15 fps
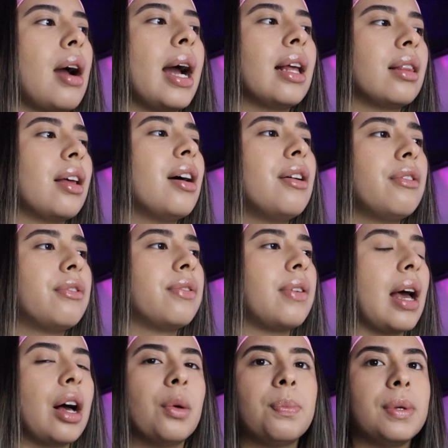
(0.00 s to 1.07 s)
love
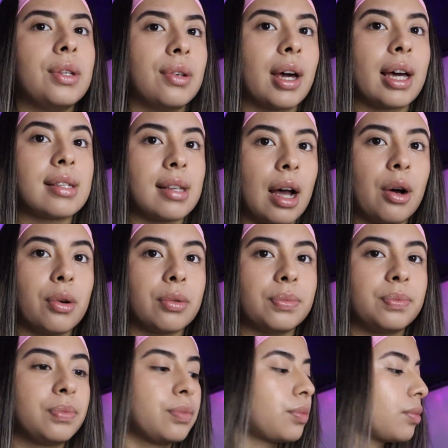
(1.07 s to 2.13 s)
helping you guys out.
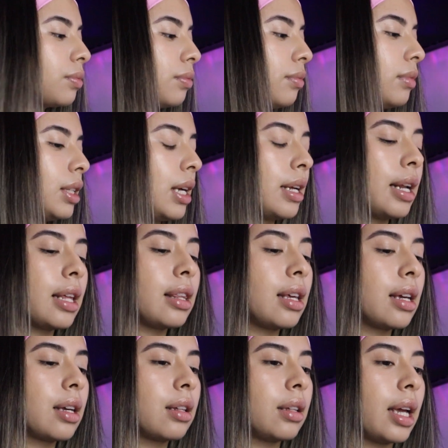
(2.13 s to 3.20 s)
And I
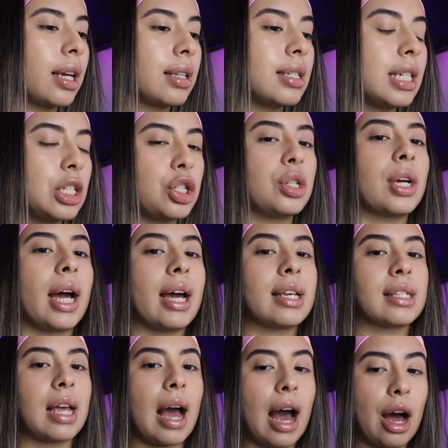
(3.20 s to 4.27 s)
think like teaching you
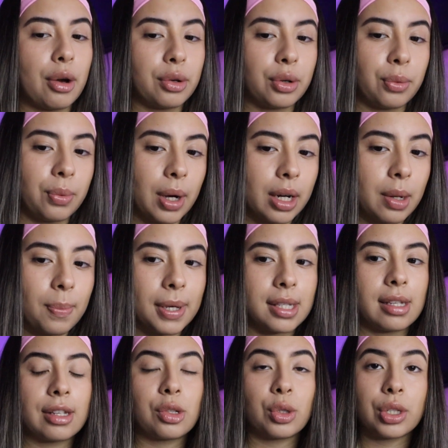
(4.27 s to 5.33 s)
guys how to run a
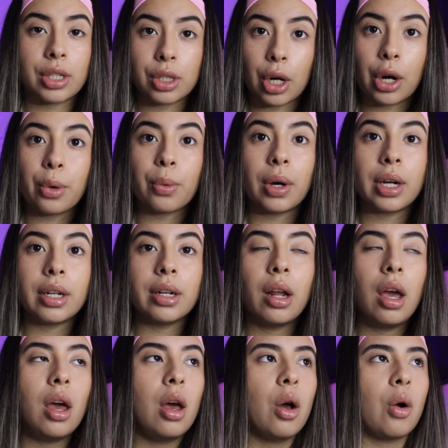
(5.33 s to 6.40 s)
business or start one,
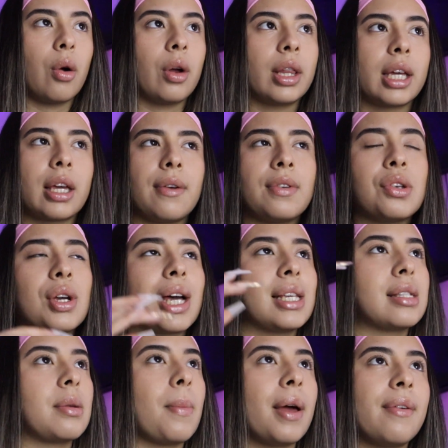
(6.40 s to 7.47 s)
or like giving you
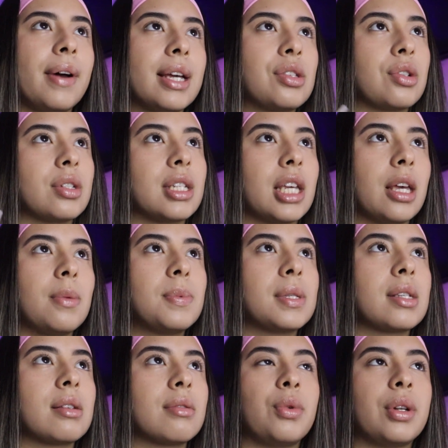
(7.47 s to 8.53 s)
guys some advice or
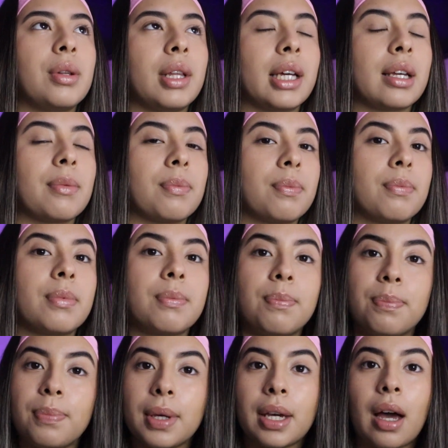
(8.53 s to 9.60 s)
tips would like
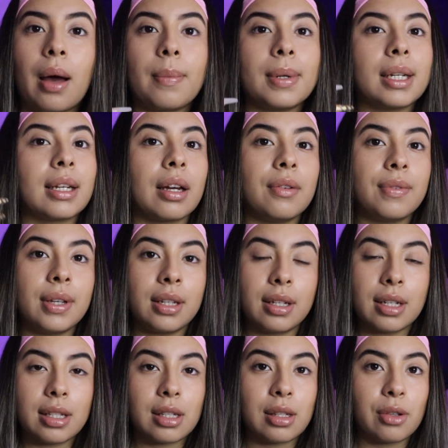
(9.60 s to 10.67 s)
become
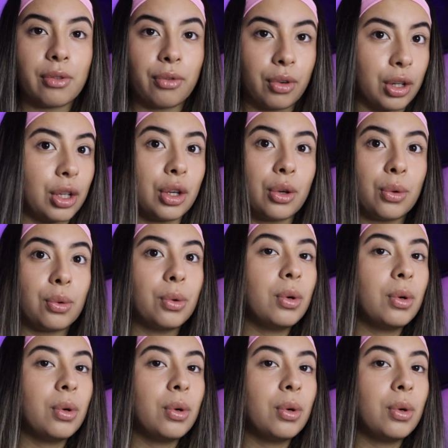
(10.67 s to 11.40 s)
inconvenience for you. I